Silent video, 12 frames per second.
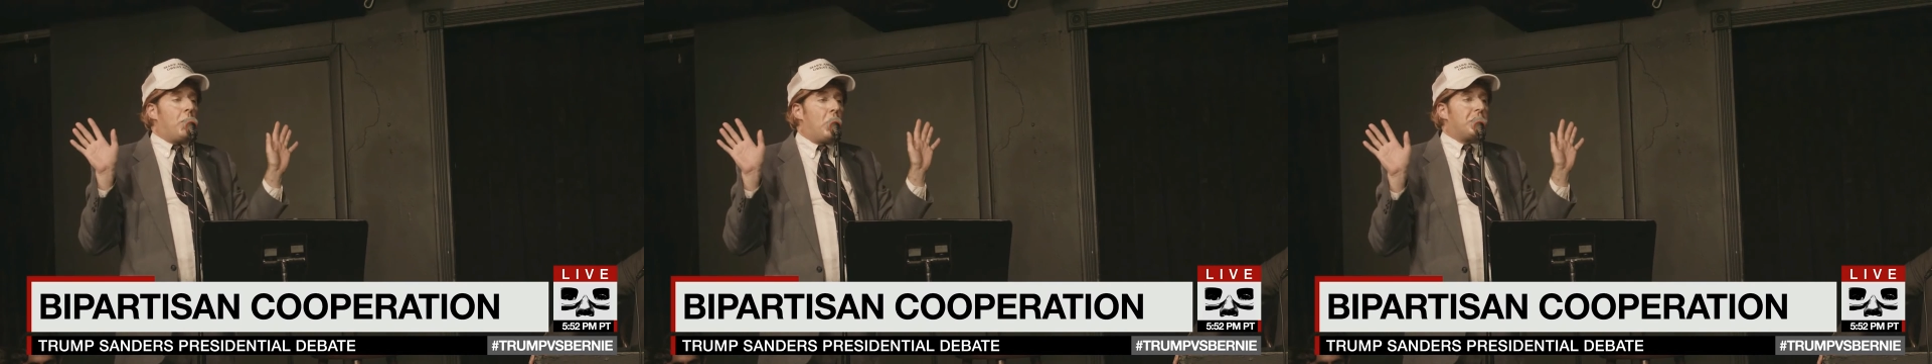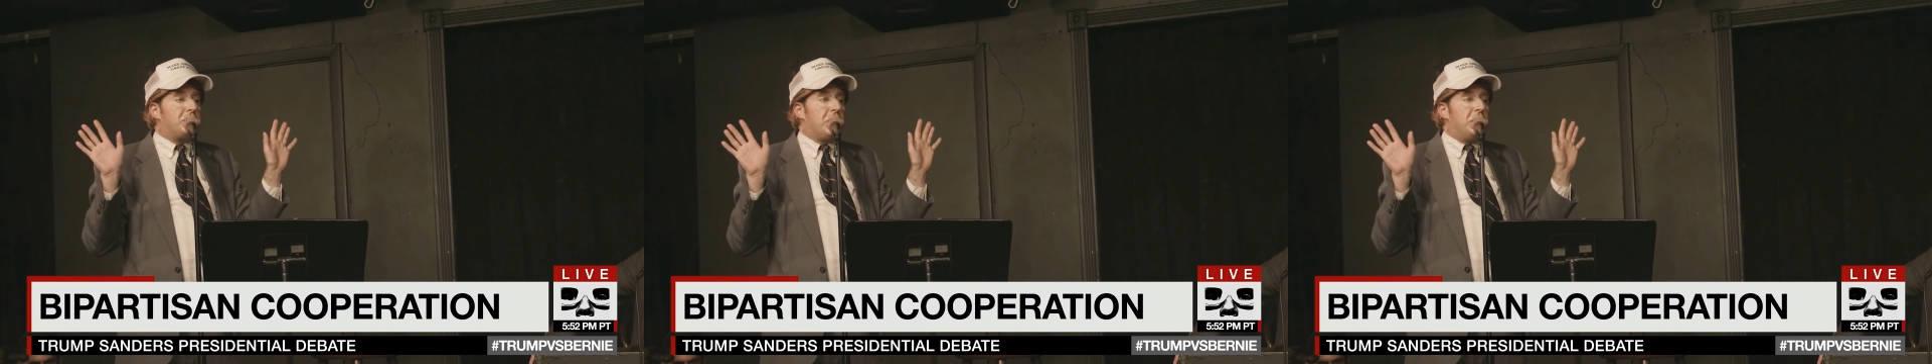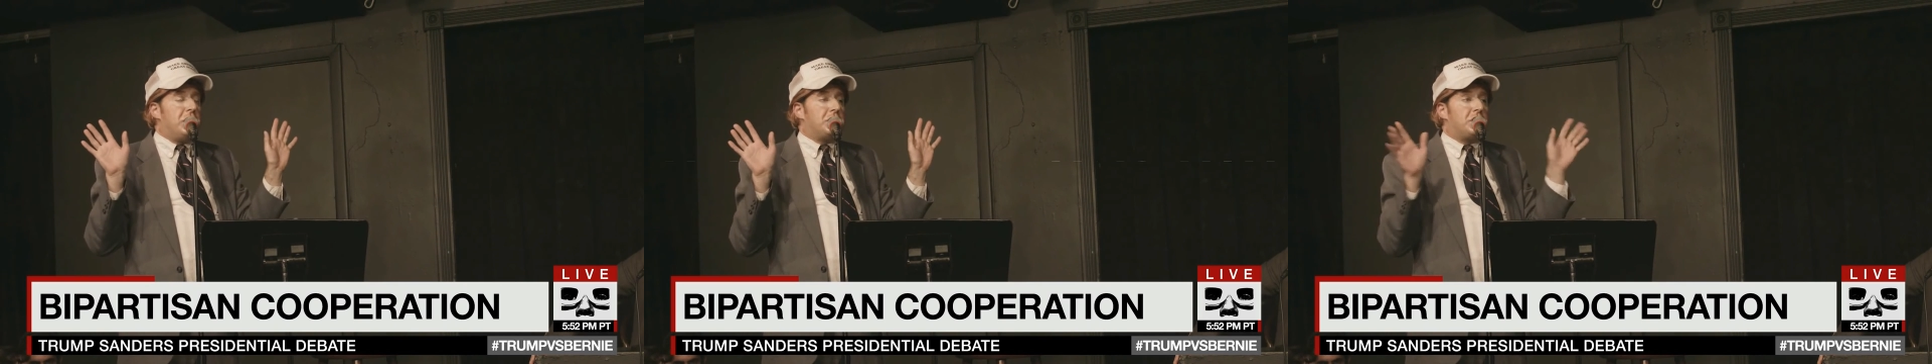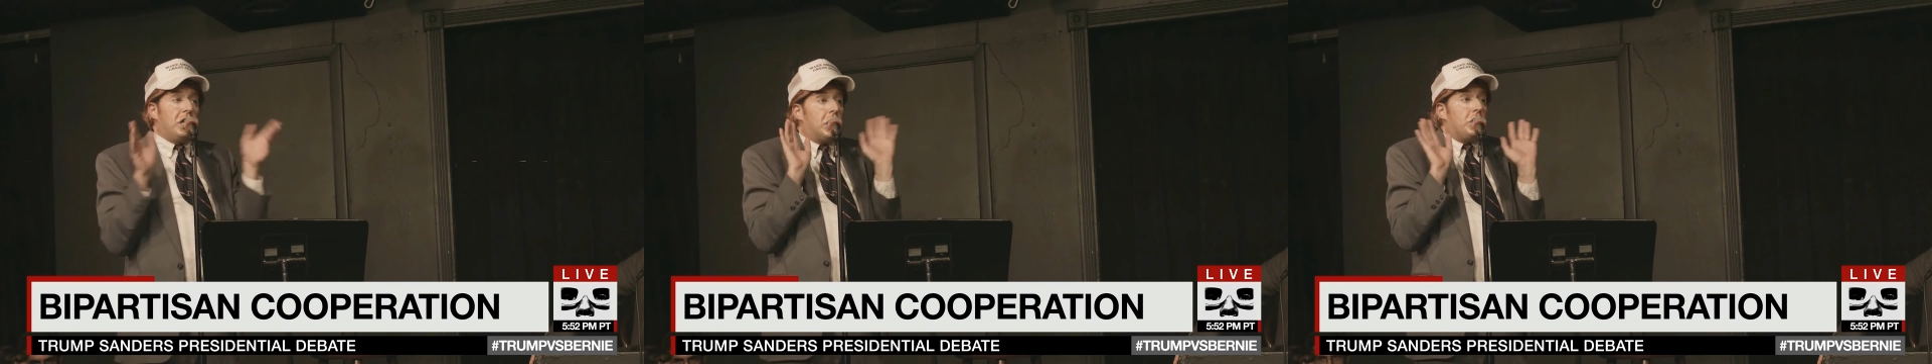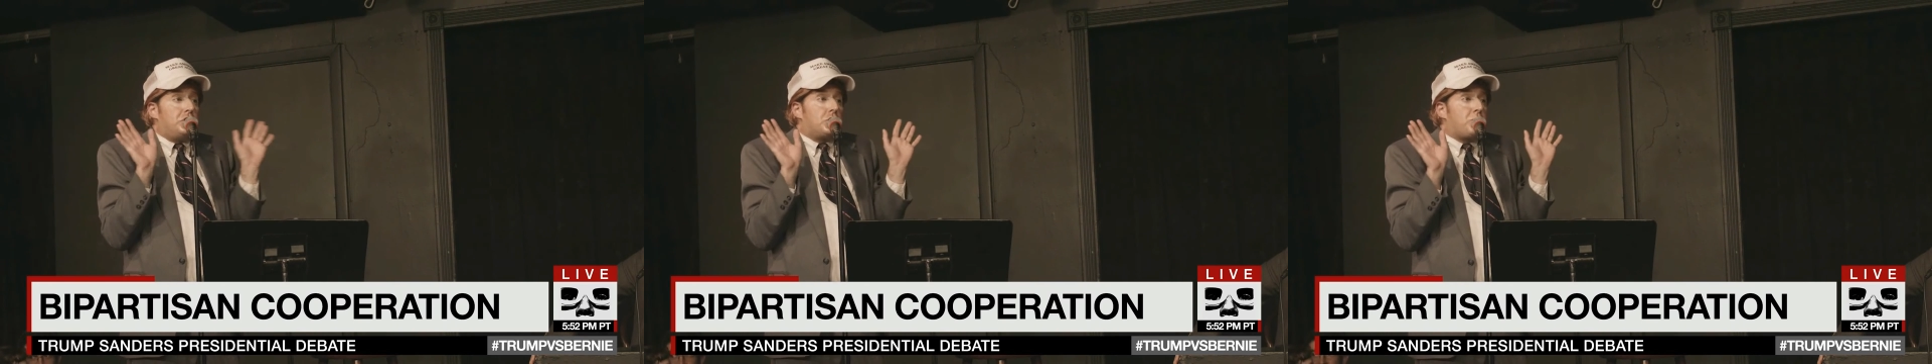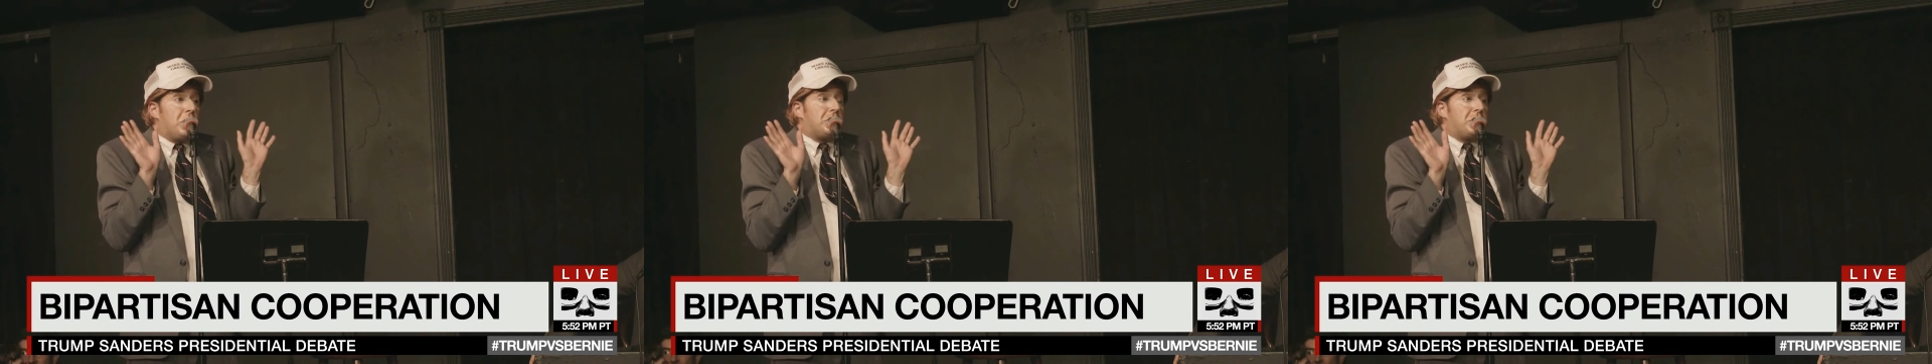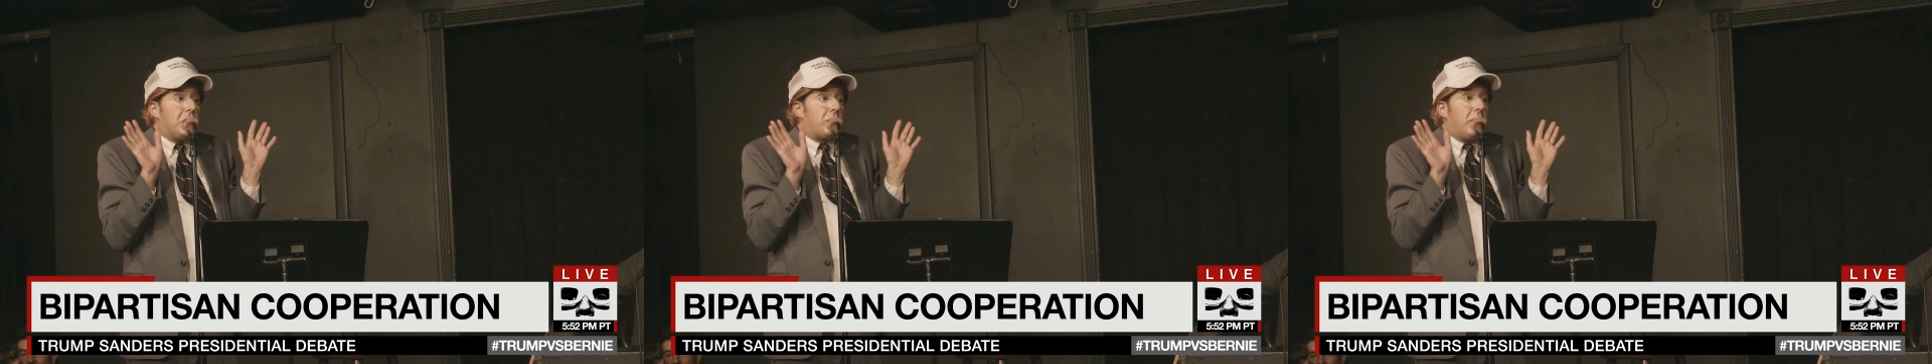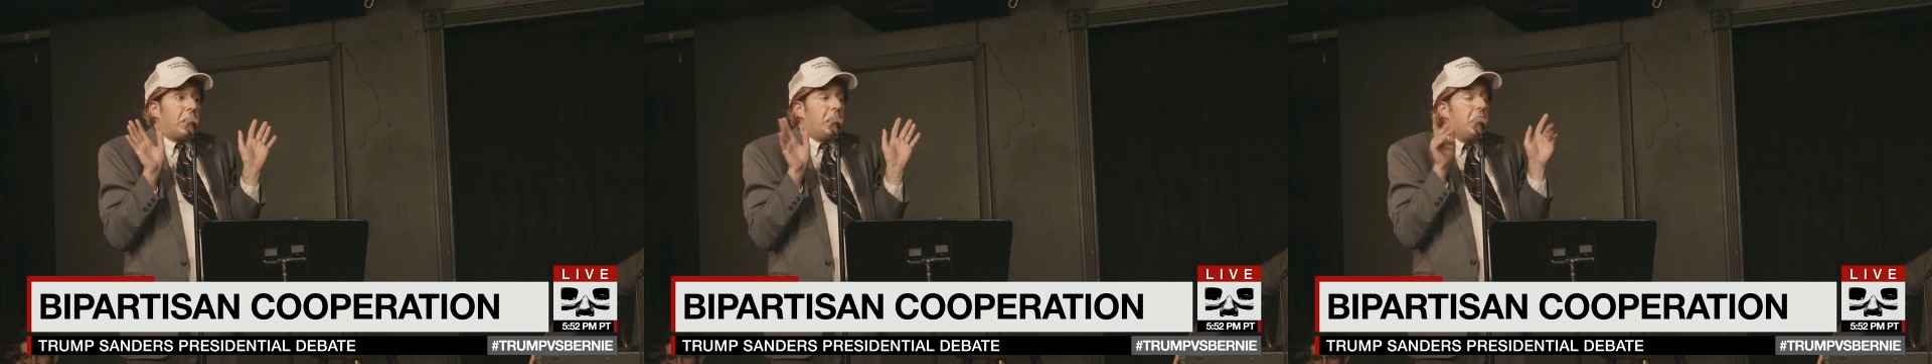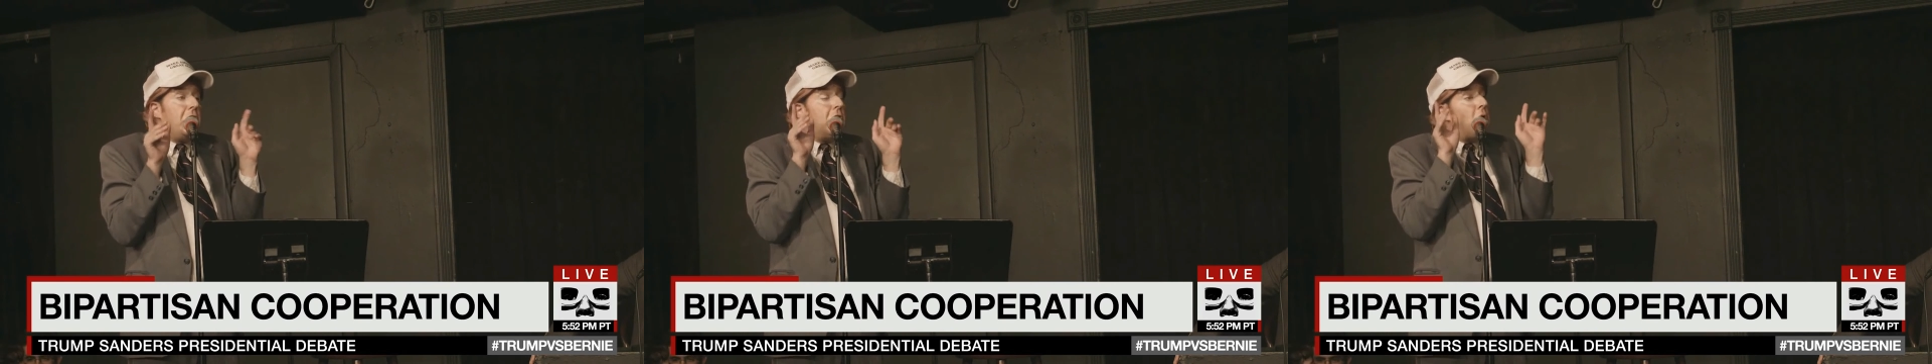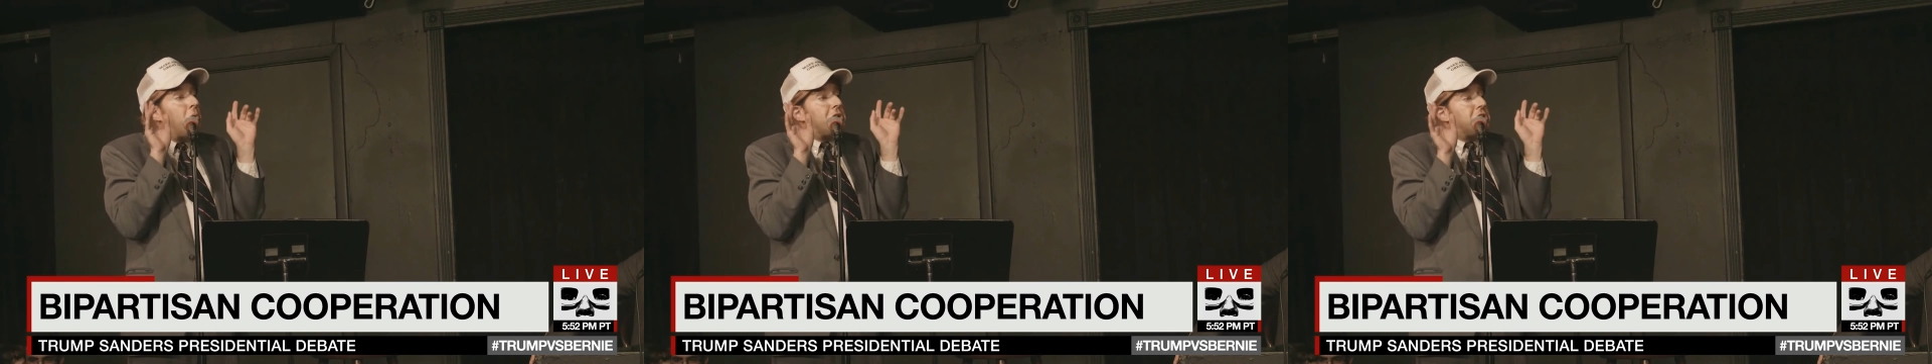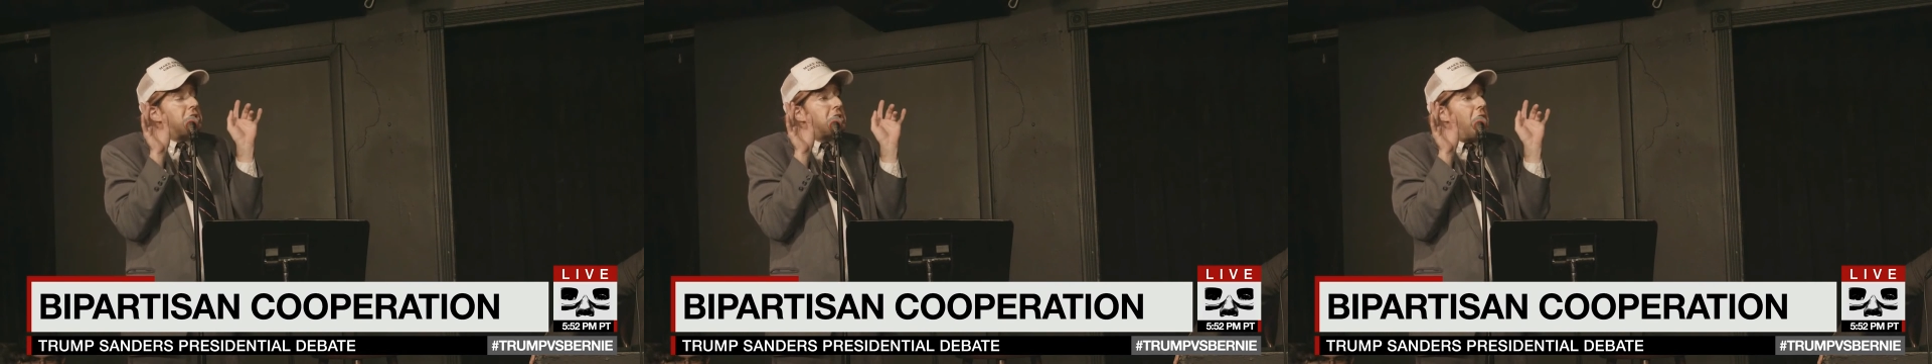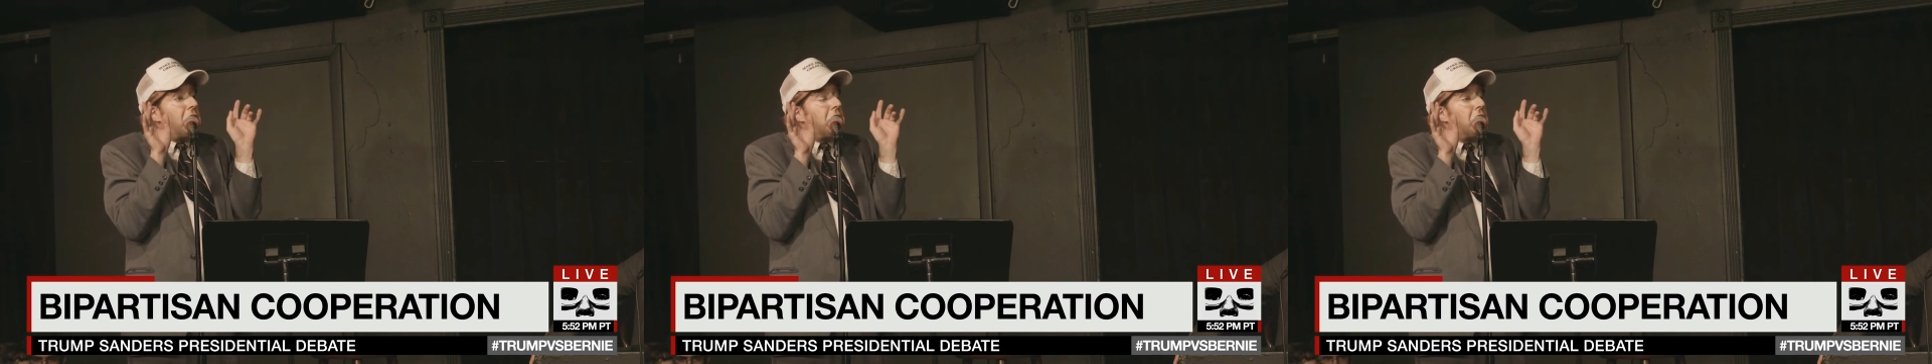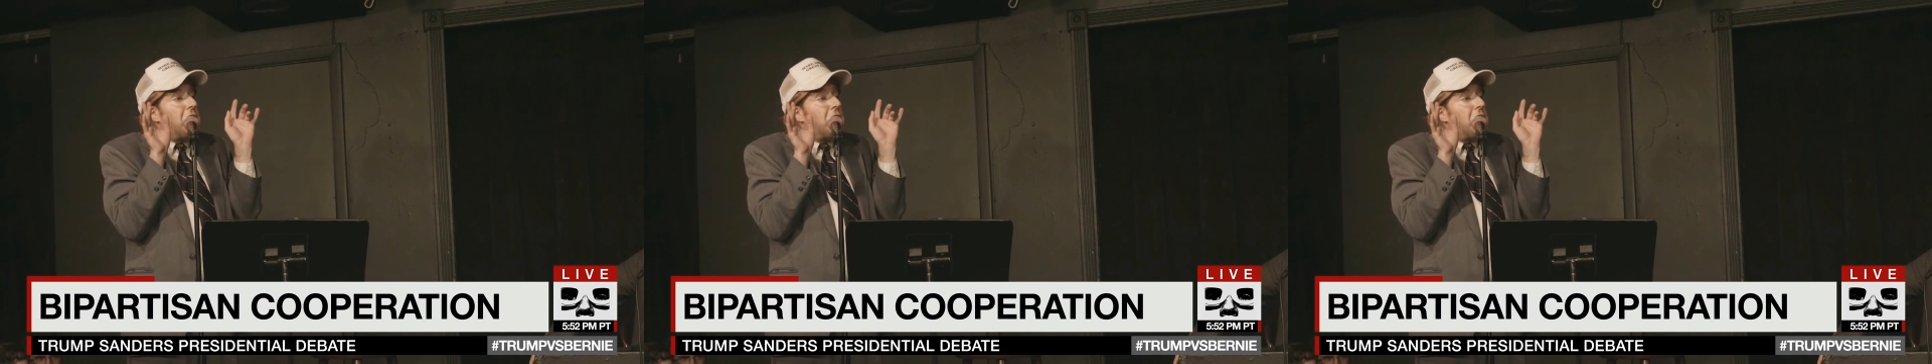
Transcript: to say this, and I just want to say it quickly, which is that